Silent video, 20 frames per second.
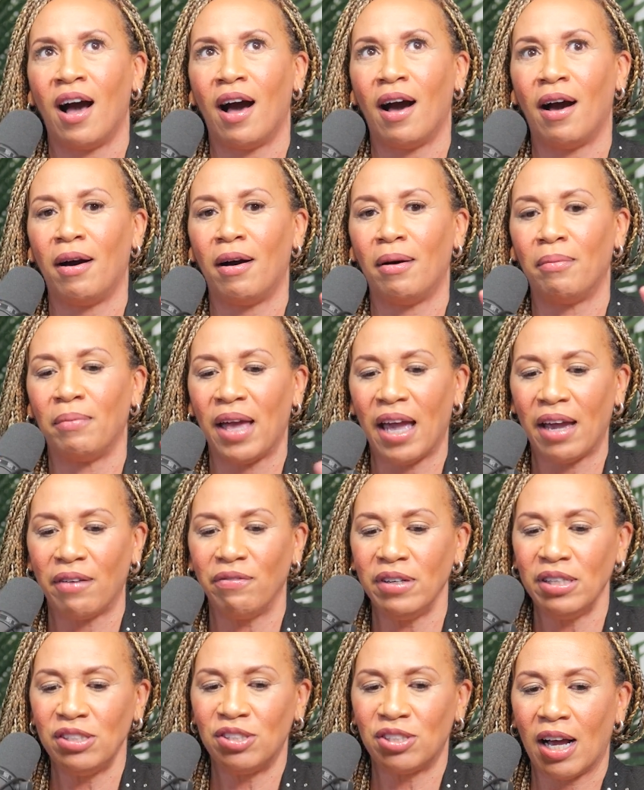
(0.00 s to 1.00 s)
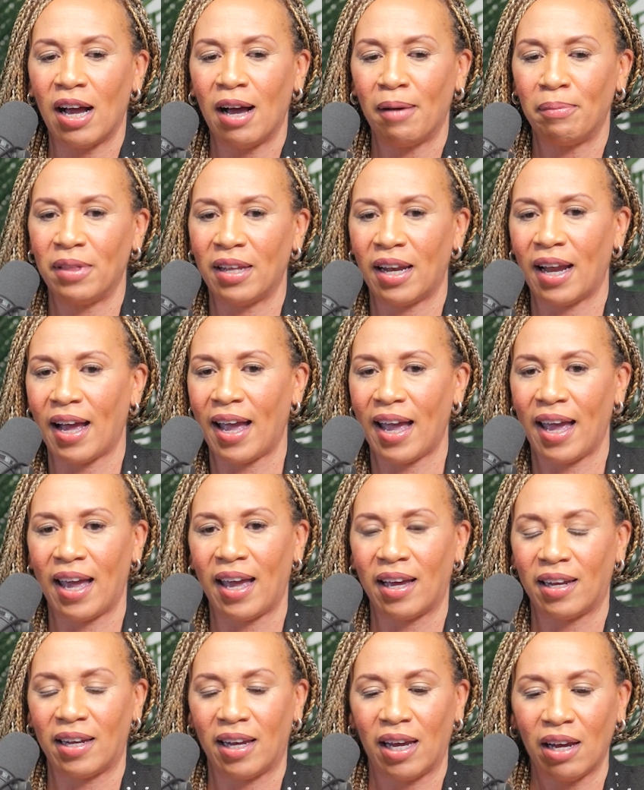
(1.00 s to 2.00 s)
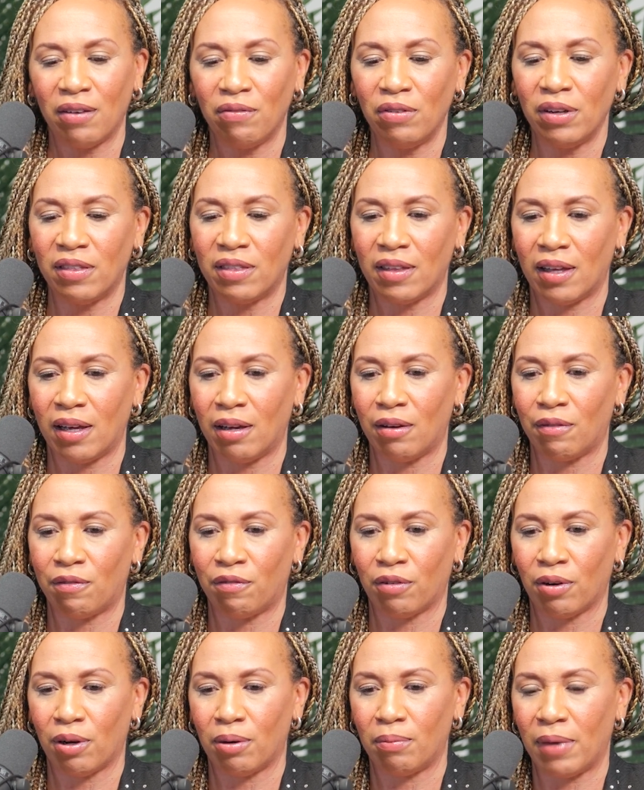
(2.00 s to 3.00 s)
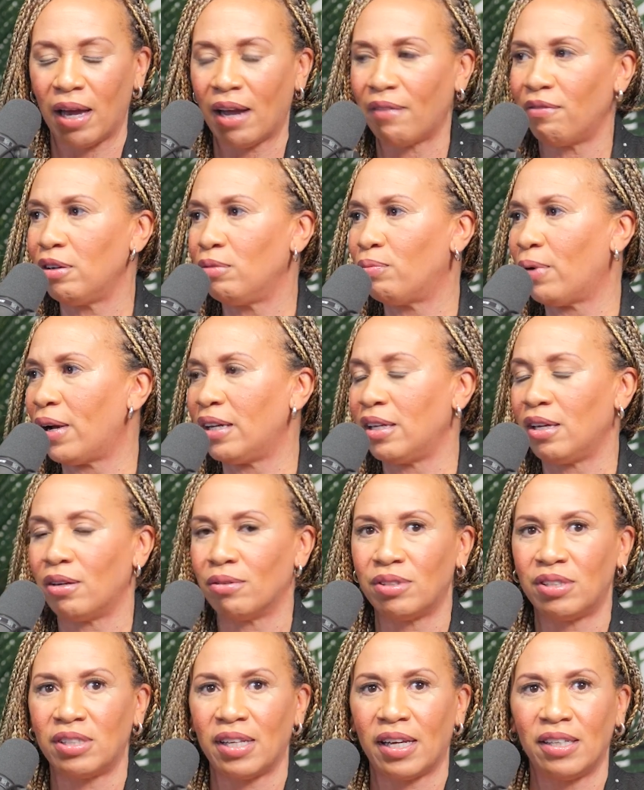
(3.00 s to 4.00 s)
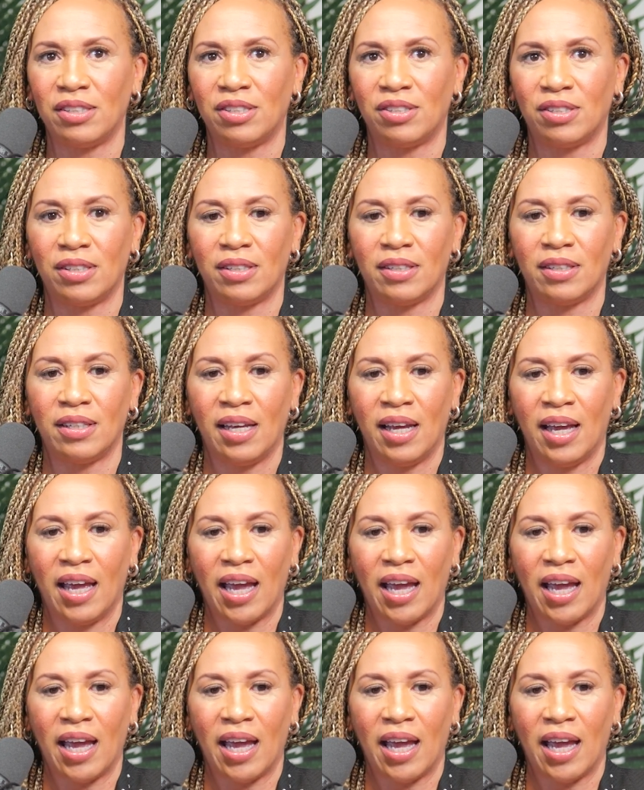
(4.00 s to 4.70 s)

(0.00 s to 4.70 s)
Every job that I had, everything from every radio station,